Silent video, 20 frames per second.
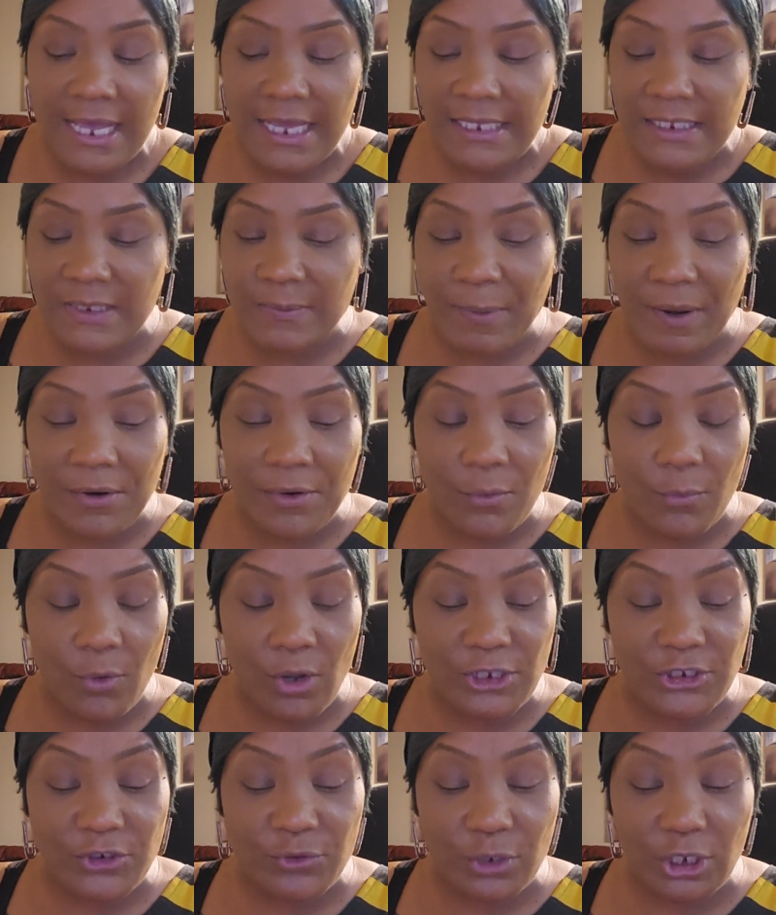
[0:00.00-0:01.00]
Spirit
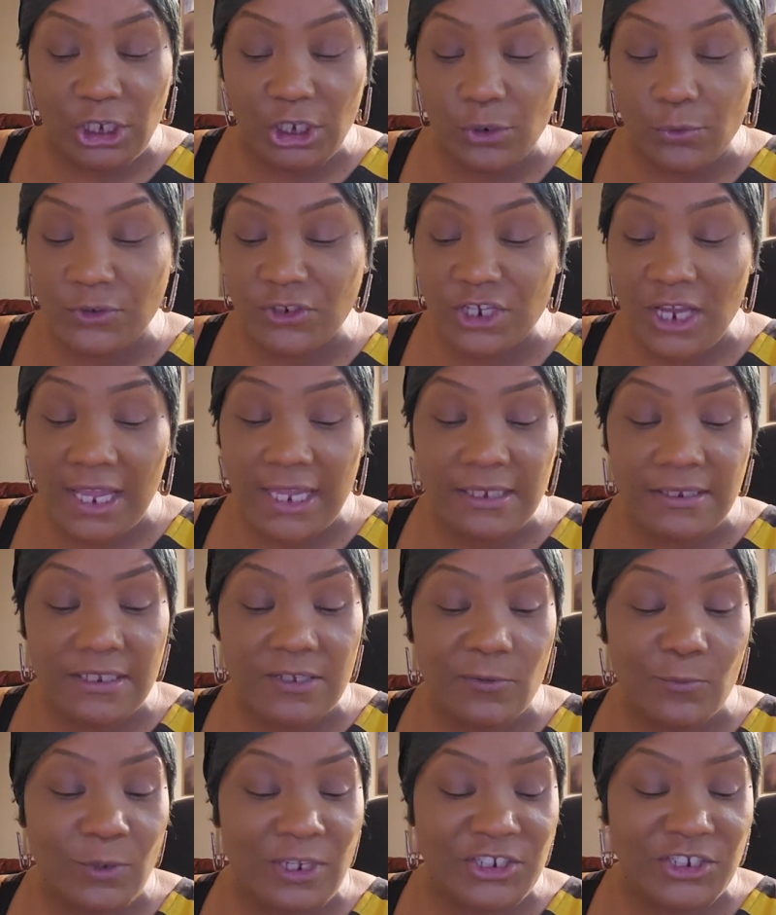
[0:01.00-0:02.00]
wants you to use your
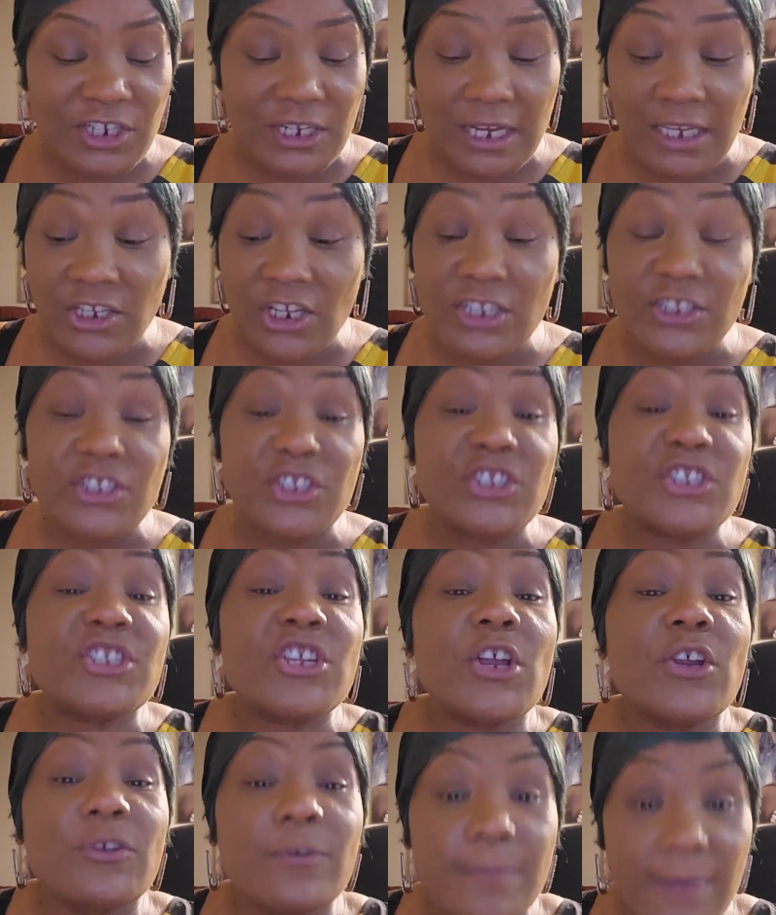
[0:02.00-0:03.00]
intuition and your
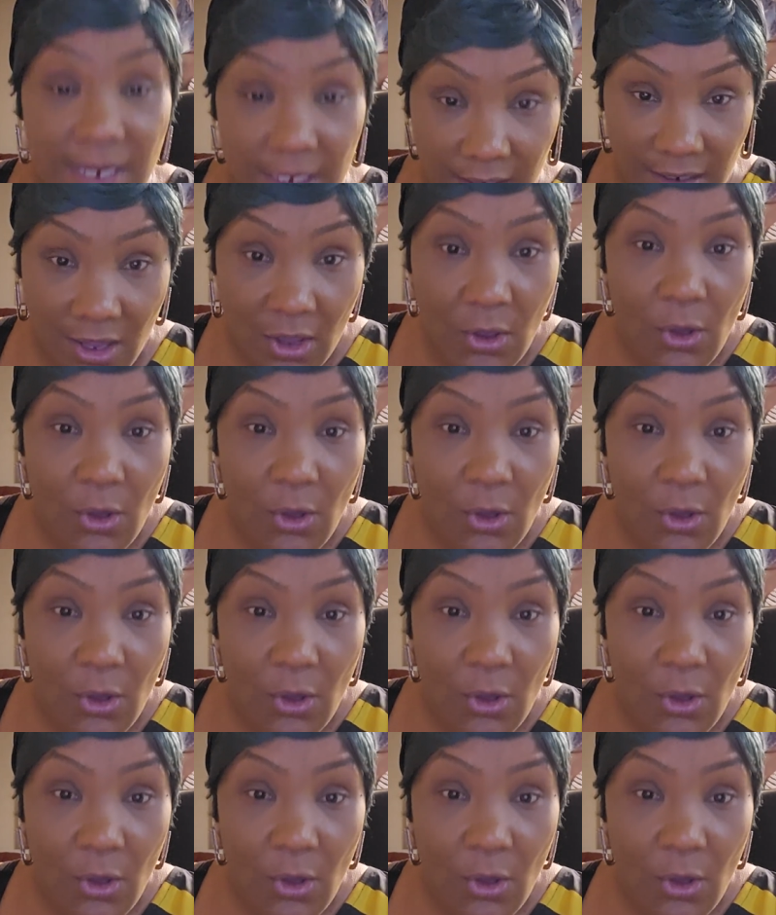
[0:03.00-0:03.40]
discernment